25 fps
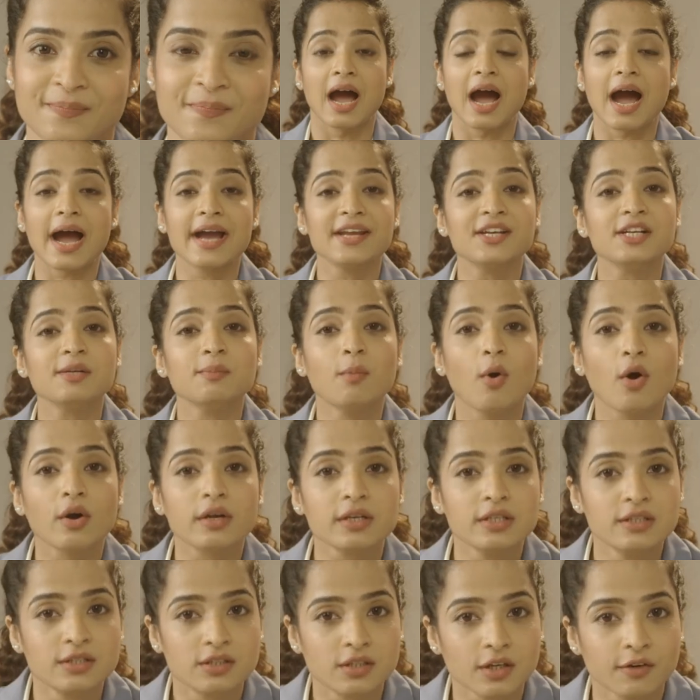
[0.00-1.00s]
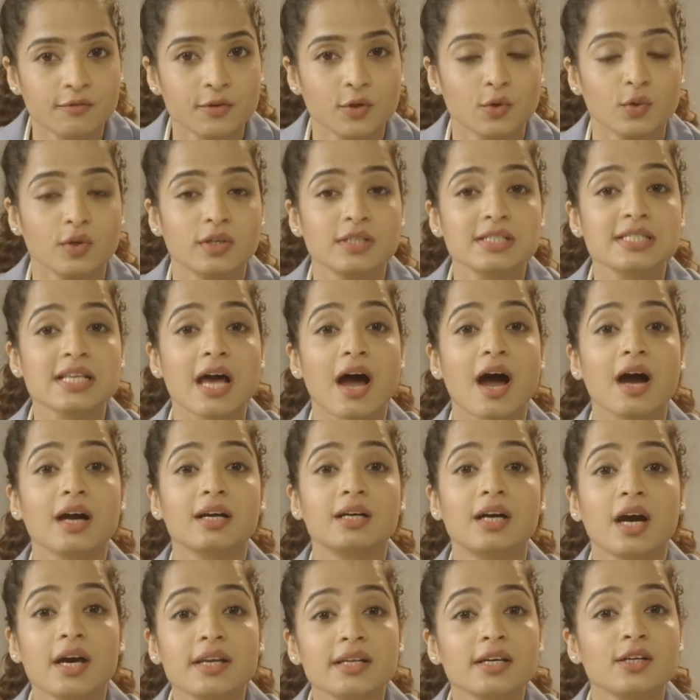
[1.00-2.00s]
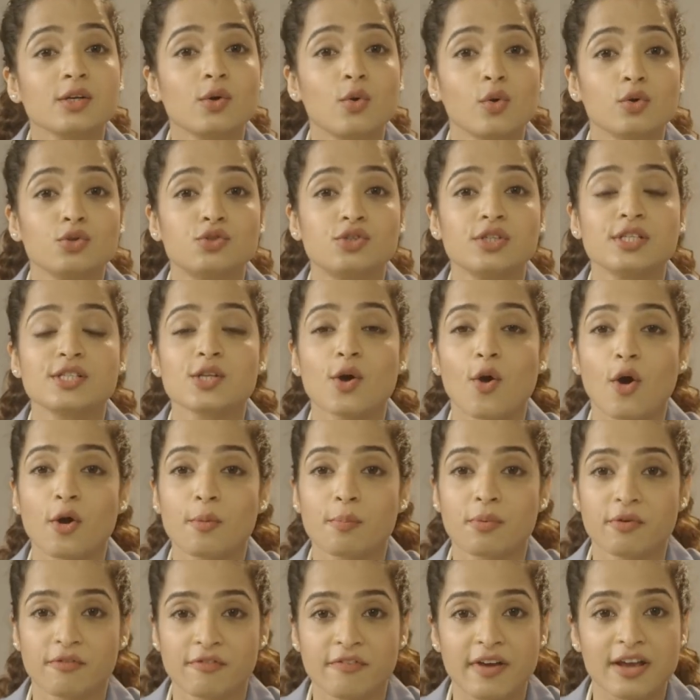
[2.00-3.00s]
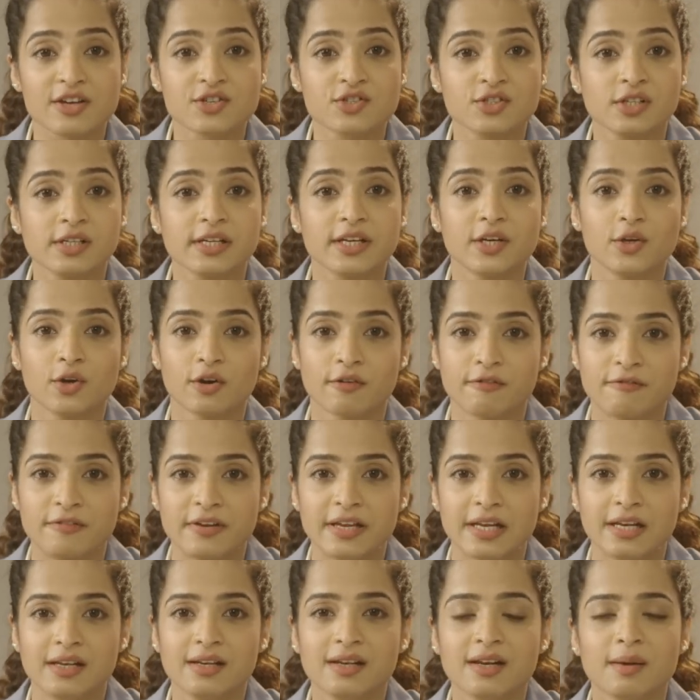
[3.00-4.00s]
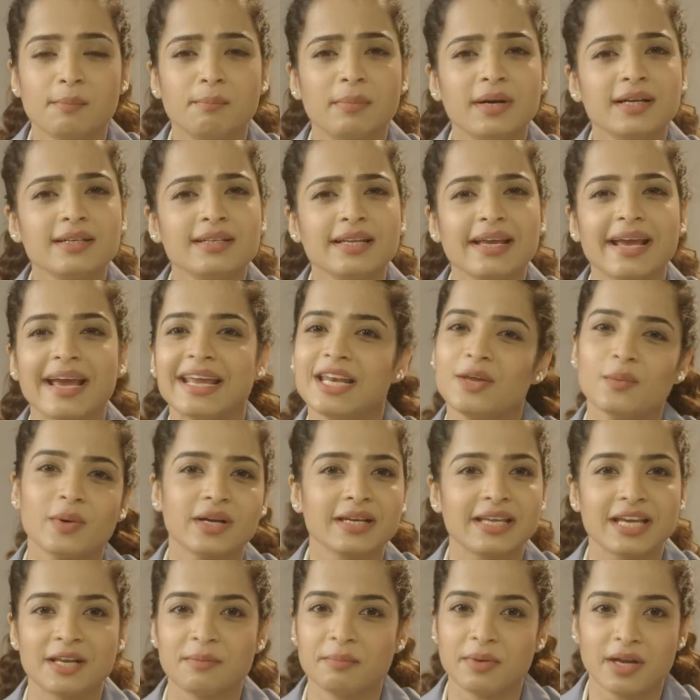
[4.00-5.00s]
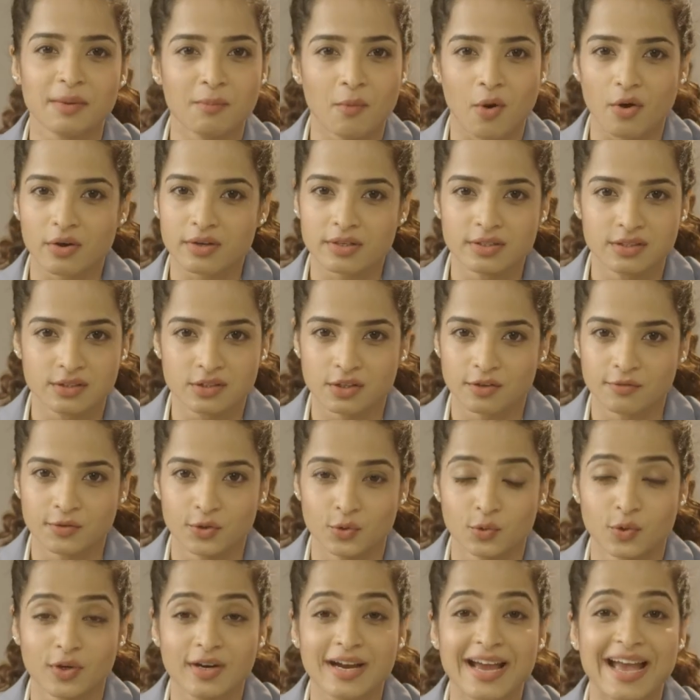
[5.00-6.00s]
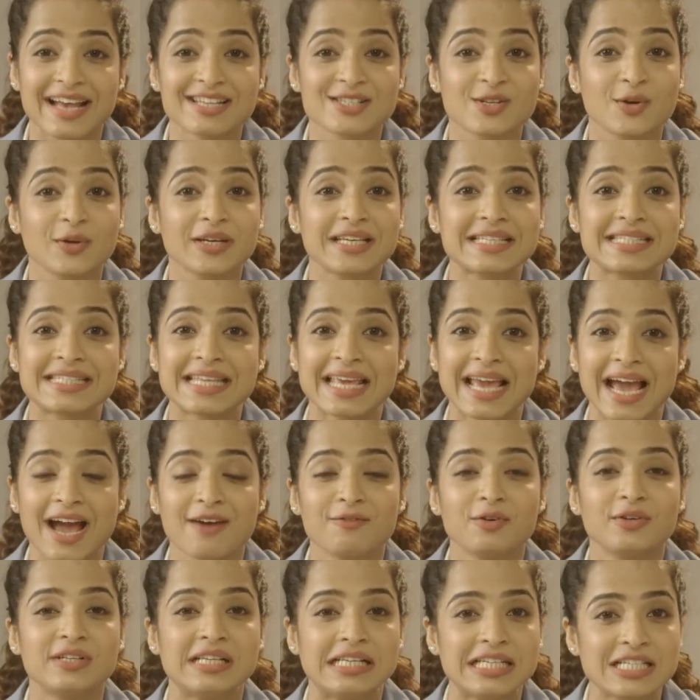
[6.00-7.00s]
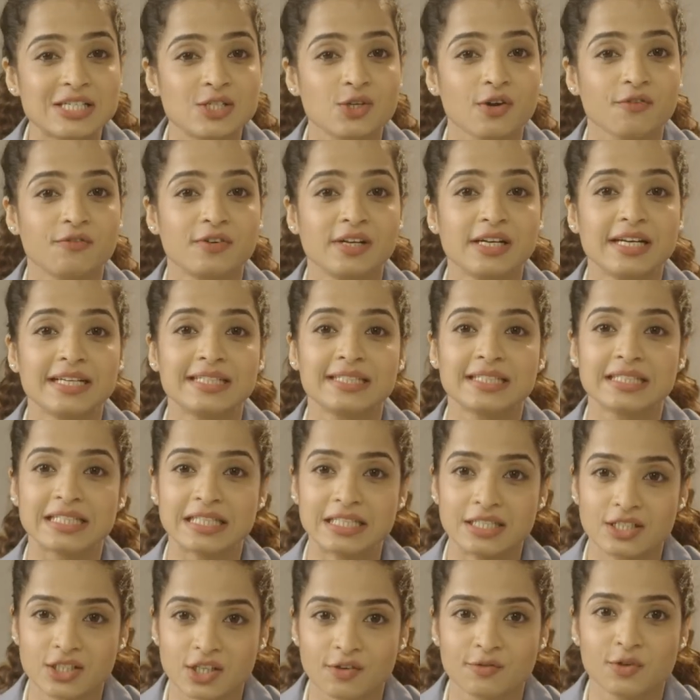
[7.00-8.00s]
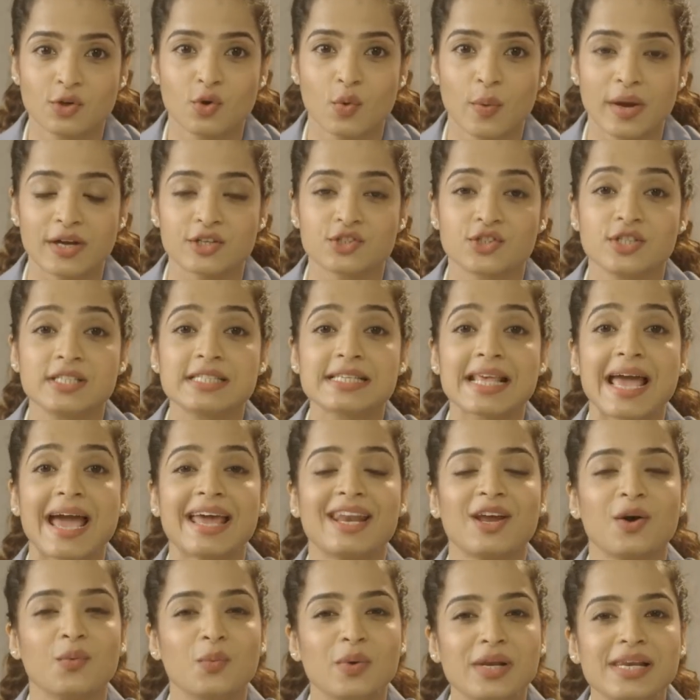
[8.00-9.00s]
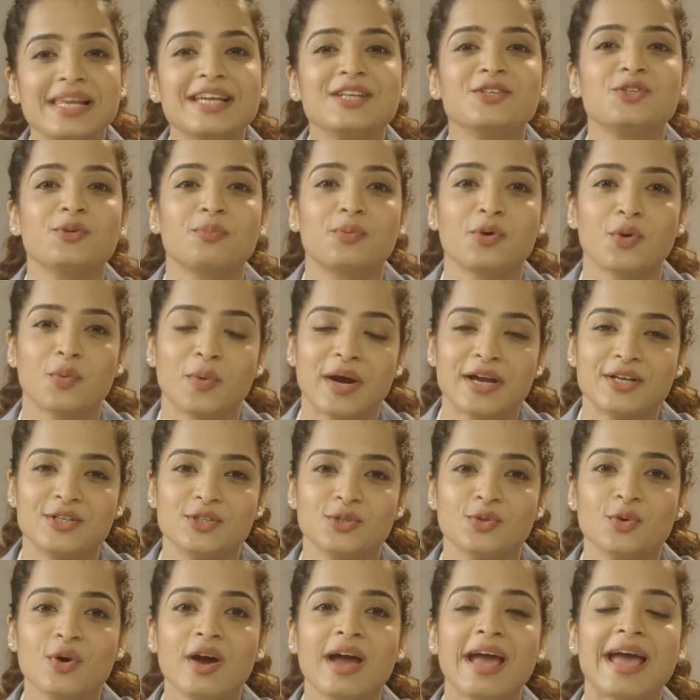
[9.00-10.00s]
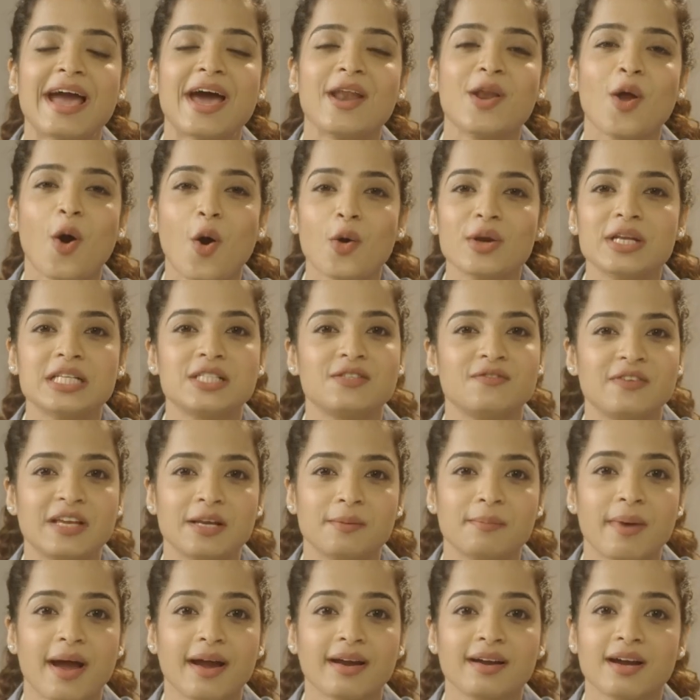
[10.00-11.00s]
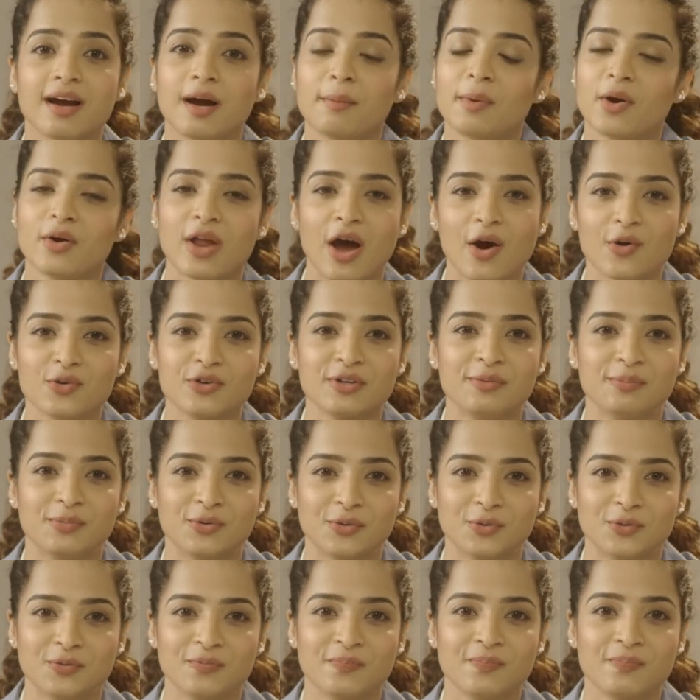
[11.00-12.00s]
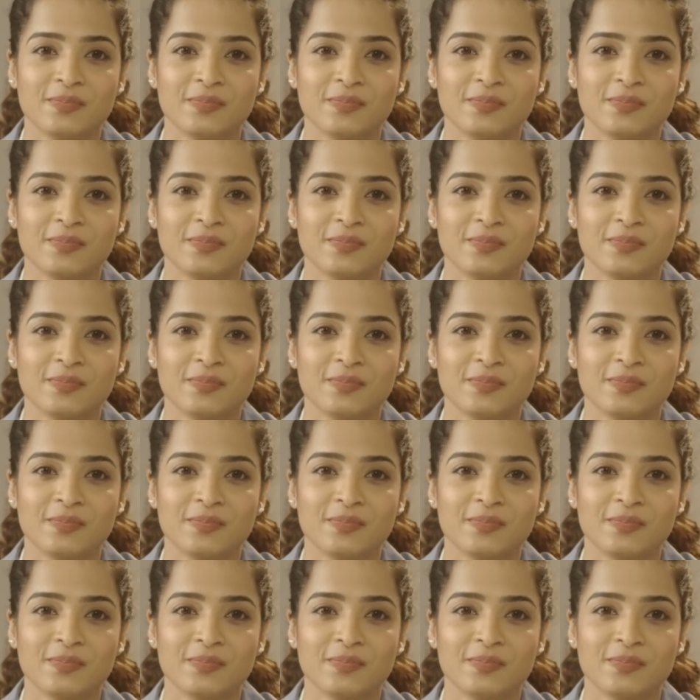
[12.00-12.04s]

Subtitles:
Ideal mock interviewers are career coaches or professional in your field, but anyone can be a mock interviewer as long as they have a list of related interview questions and are willing to provide you an honest feedback about how to improve.